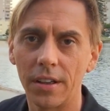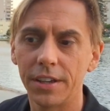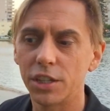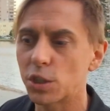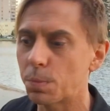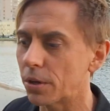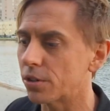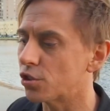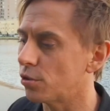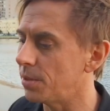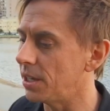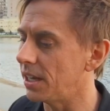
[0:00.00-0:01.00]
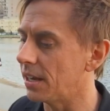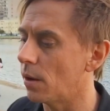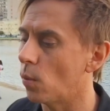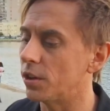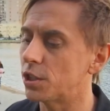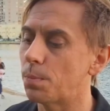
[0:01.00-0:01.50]
Spiritual meaning
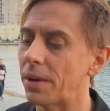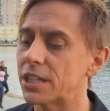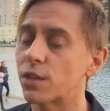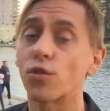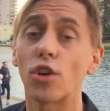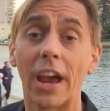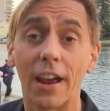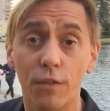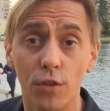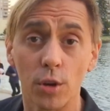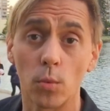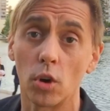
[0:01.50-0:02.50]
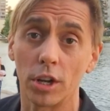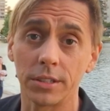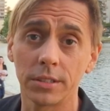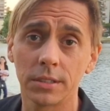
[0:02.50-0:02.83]
what's best for everyone,